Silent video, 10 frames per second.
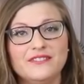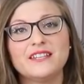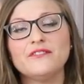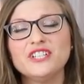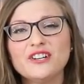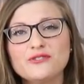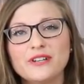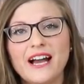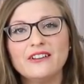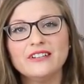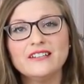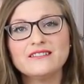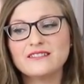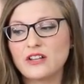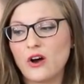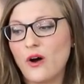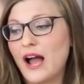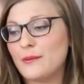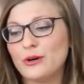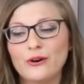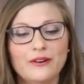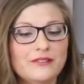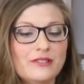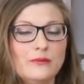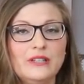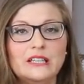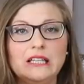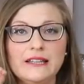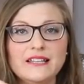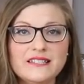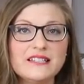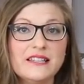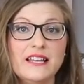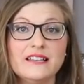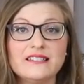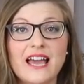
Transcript: 1,700 calories, so I'm going to be eating this, this, and this.